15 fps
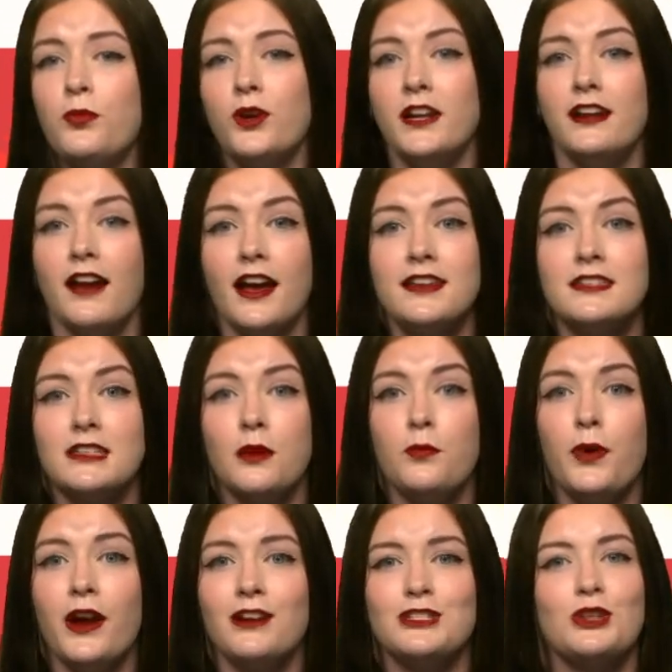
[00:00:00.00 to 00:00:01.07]
pretty nice
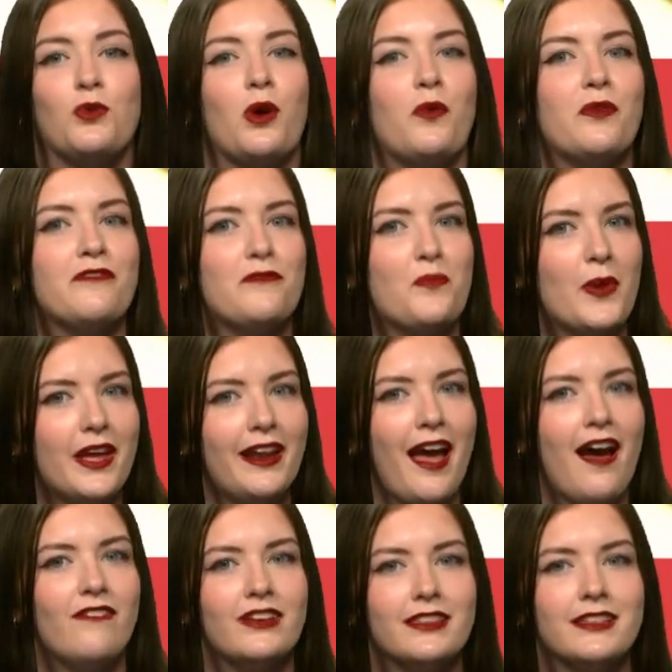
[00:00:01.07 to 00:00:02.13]
compared to what we've been
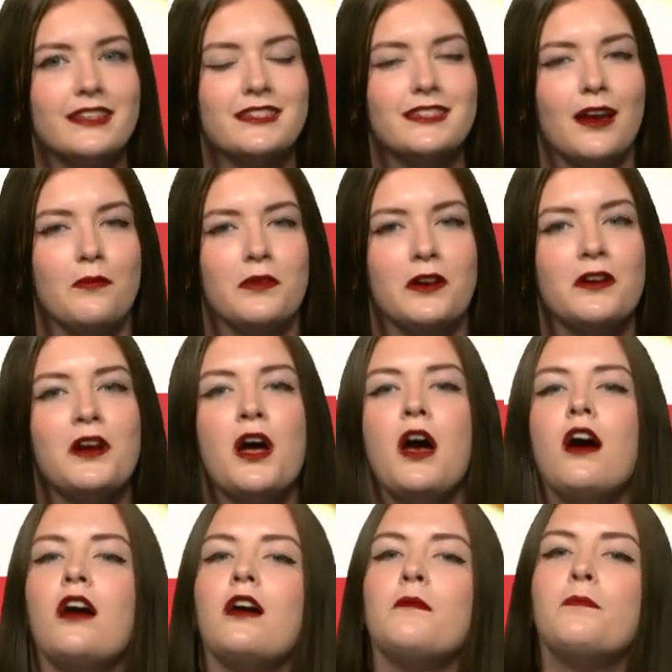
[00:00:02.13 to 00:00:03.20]
having this summer,
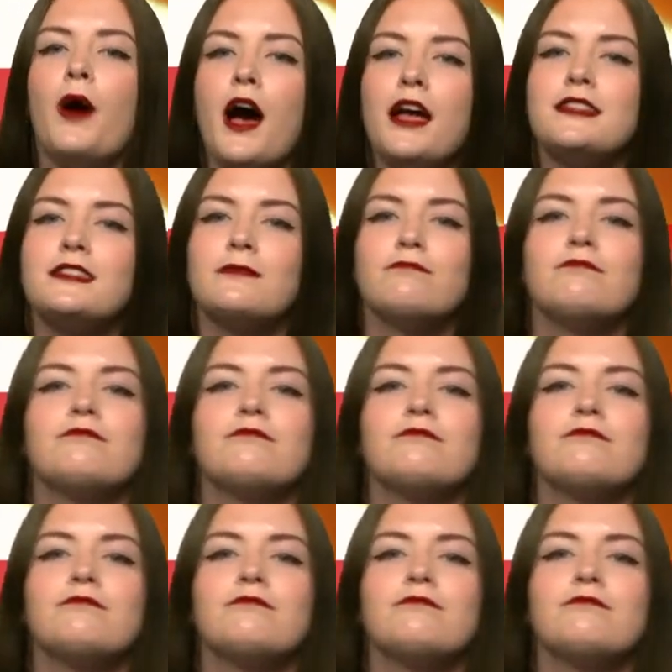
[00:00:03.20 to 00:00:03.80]
but